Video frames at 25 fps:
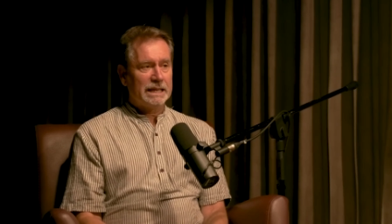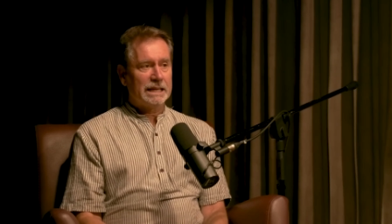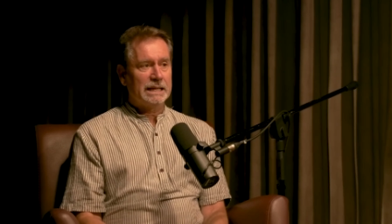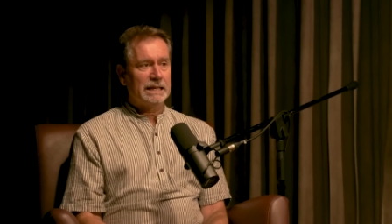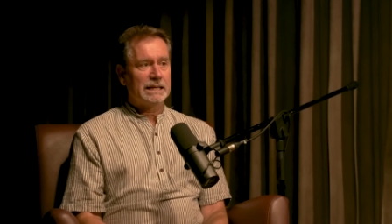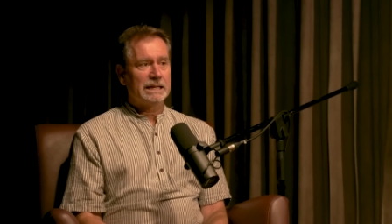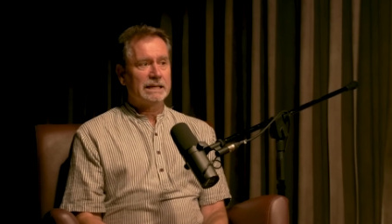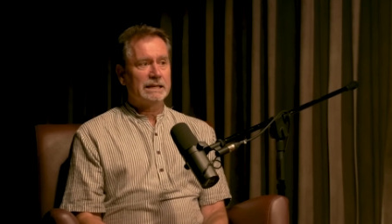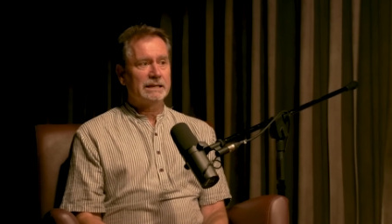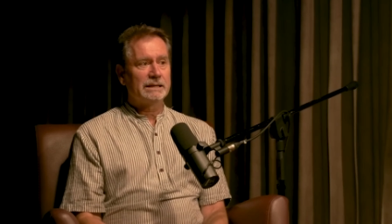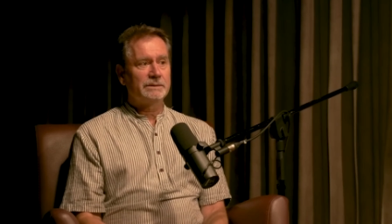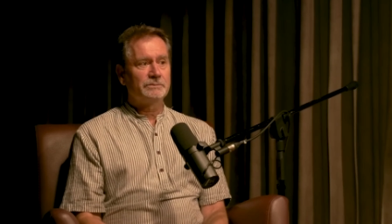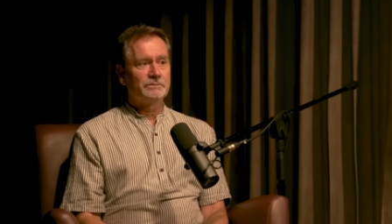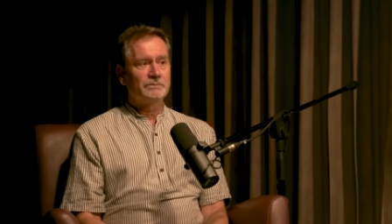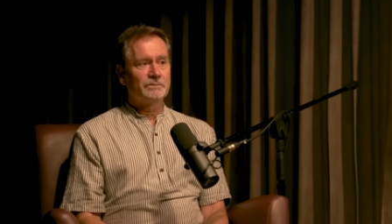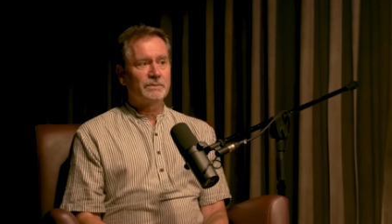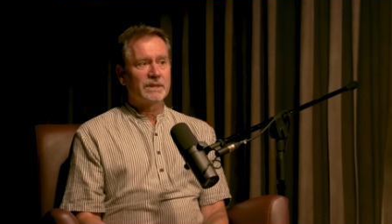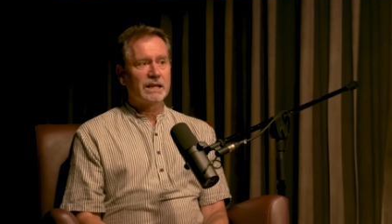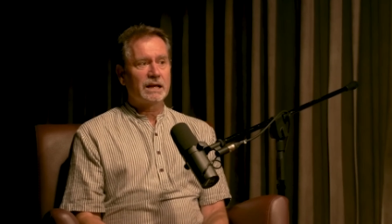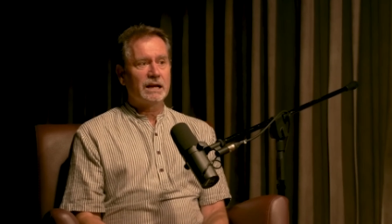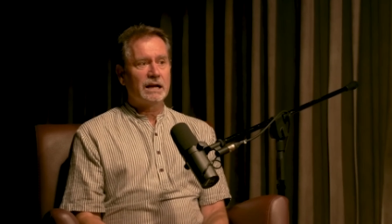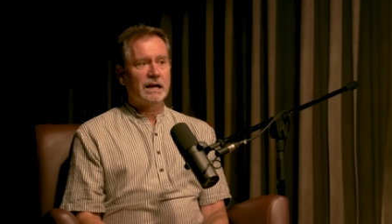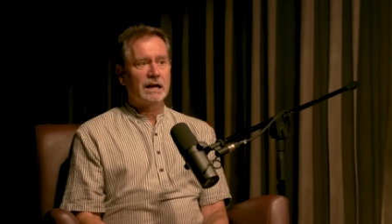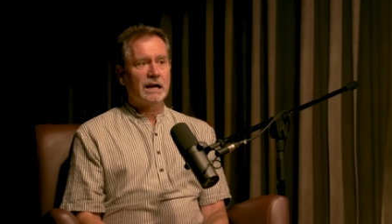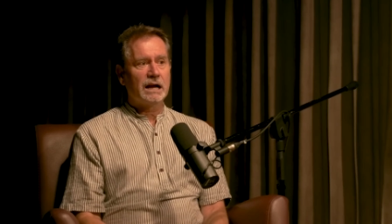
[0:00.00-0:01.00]

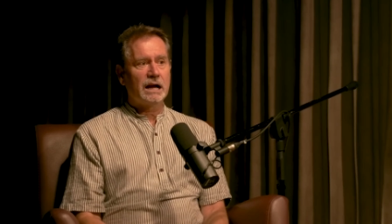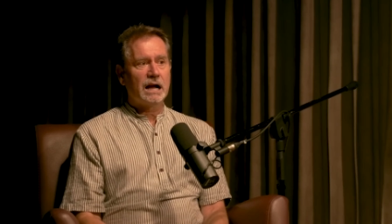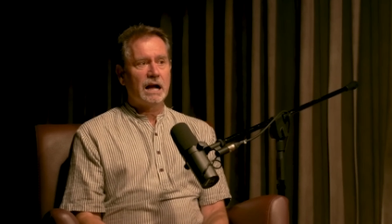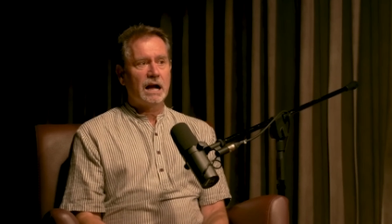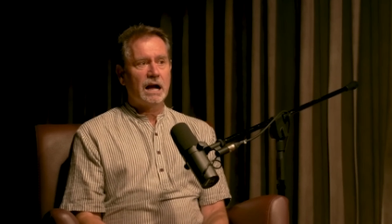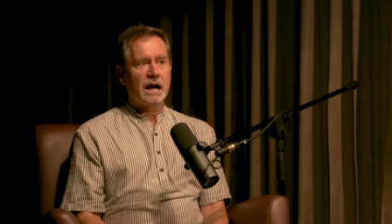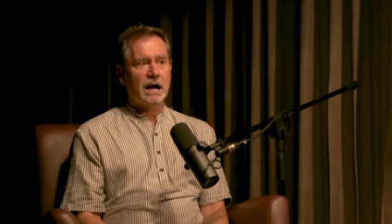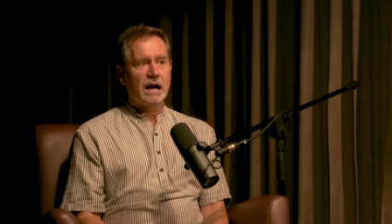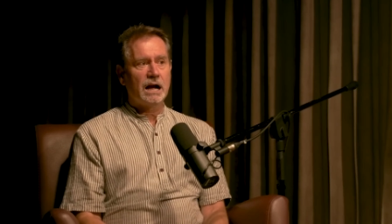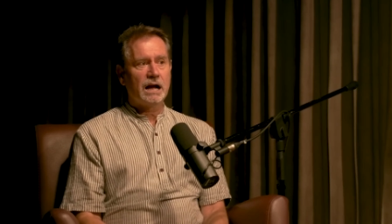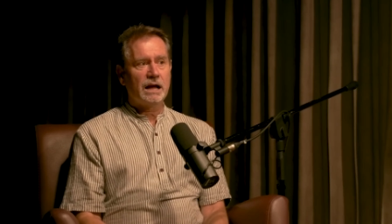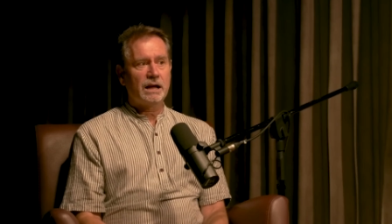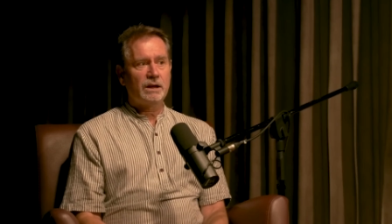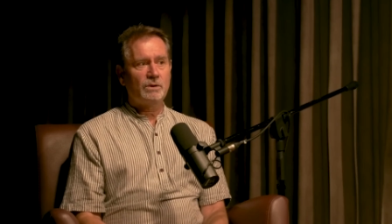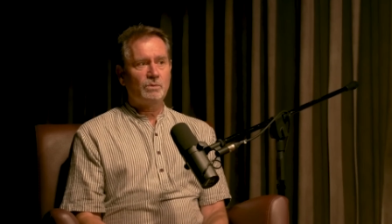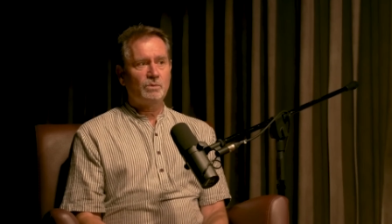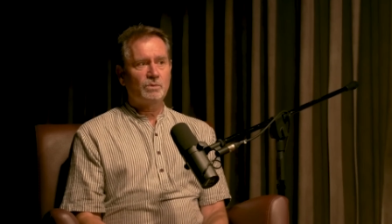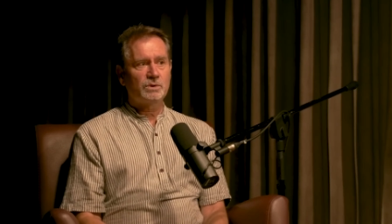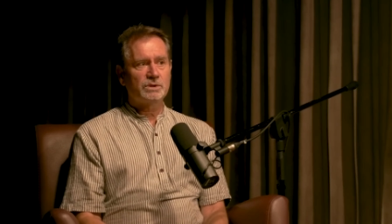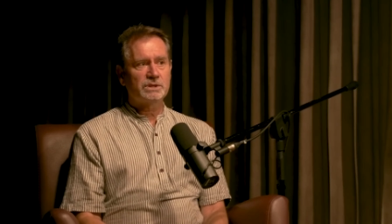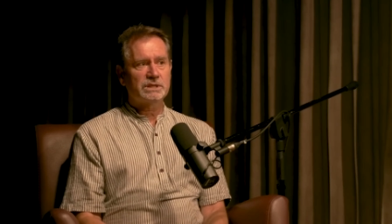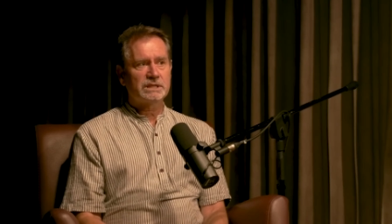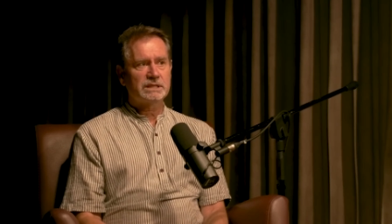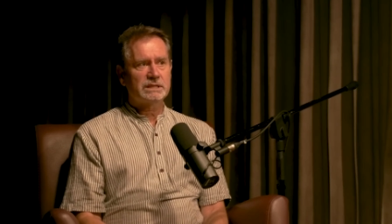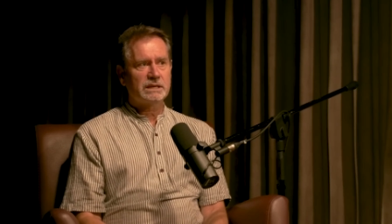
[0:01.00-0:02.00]
I
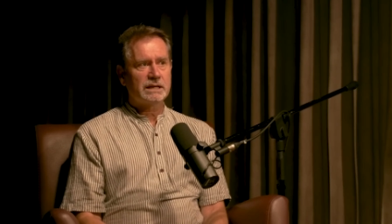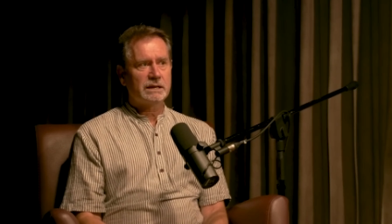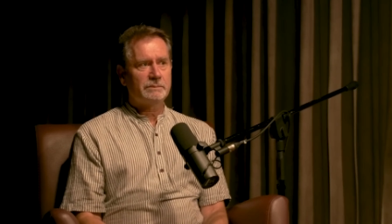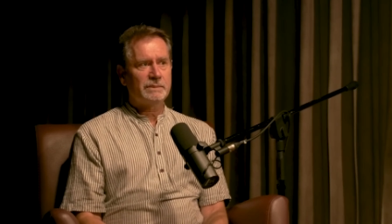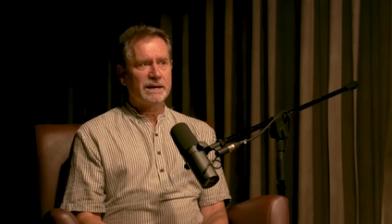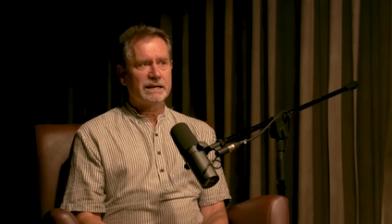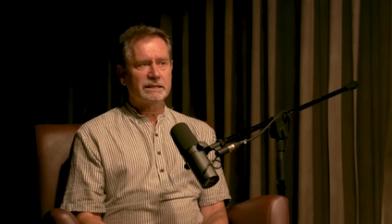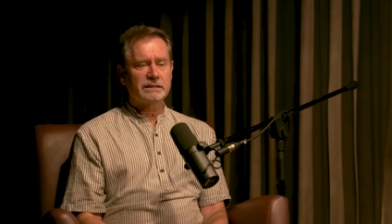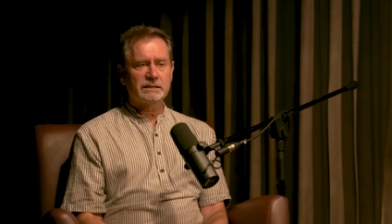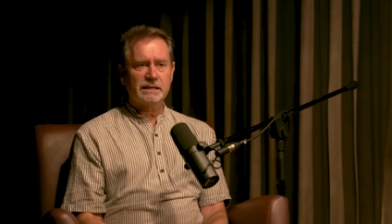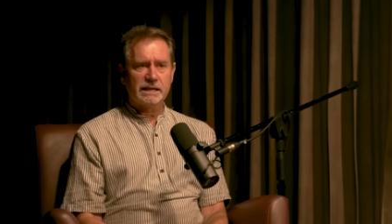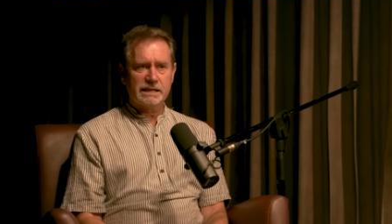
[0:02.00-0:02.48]
was about